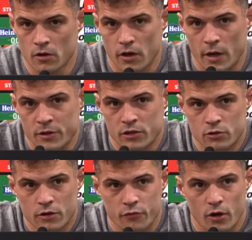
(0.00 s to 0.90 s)
I mean,
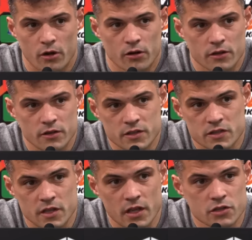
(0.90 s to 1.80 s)
if you are in this
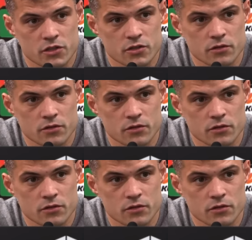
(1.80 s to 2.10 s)
stage...